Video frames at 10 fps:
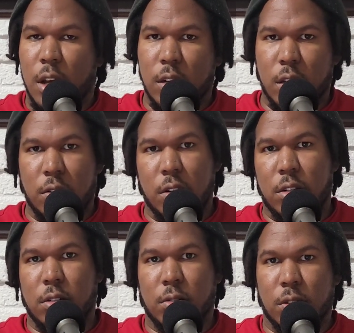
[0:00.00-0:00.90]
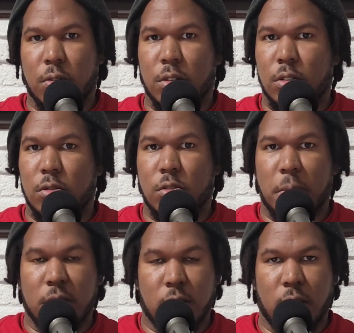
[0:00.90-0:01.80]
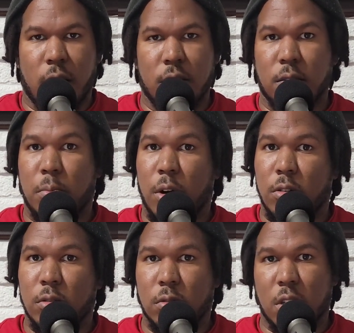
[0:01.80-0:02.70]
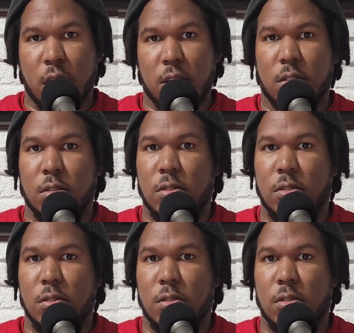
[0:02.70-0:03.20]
another industry, or do you specialize in personal taxes?